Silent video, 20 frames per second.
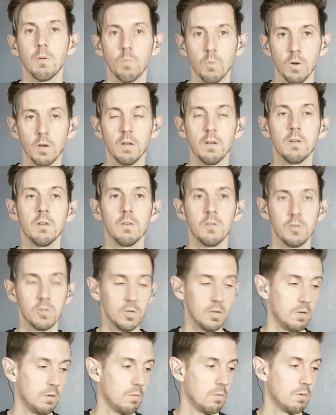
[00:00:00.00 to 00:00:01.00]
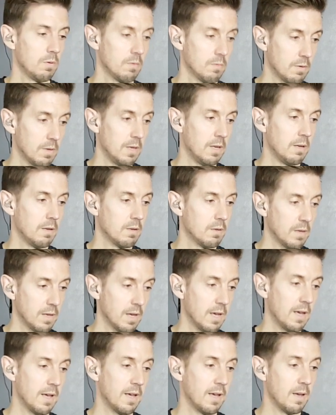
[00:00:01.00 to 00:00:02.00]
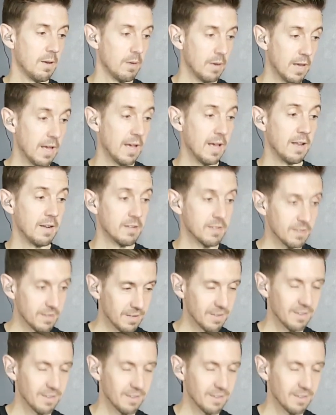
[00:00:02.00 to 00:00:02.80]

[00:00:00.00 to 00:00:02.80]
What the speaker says: 1, 2, 3, and